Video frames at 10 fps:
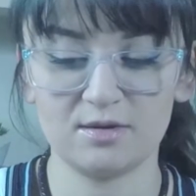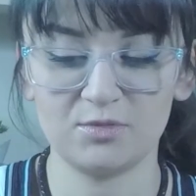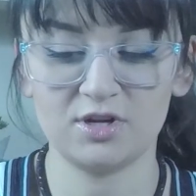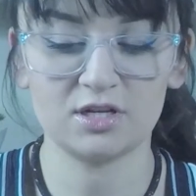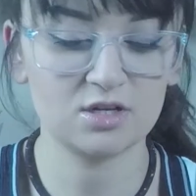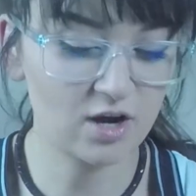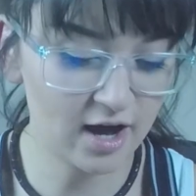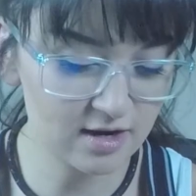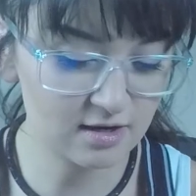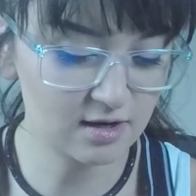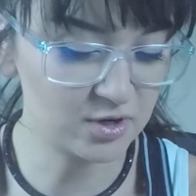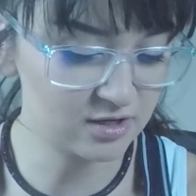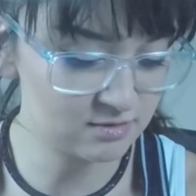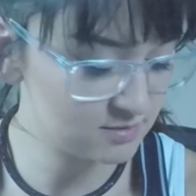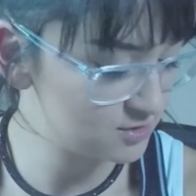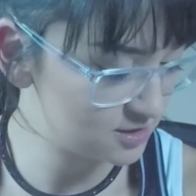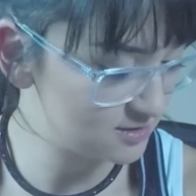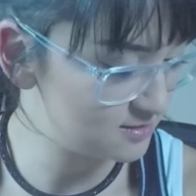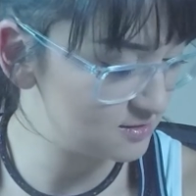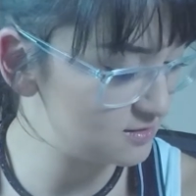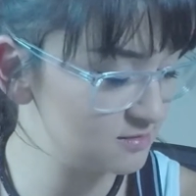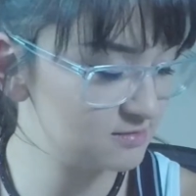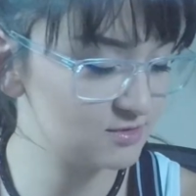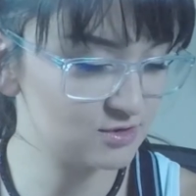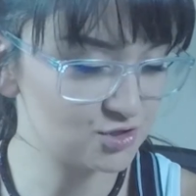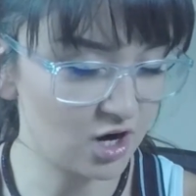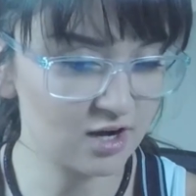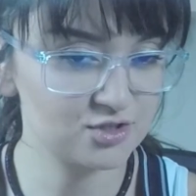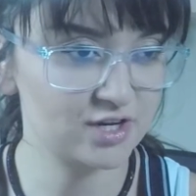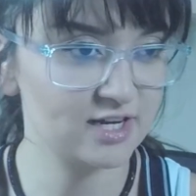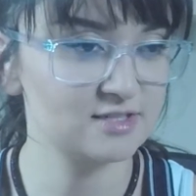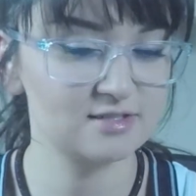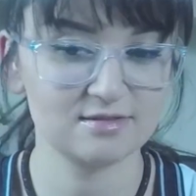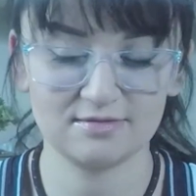I'm gonna draw, trace.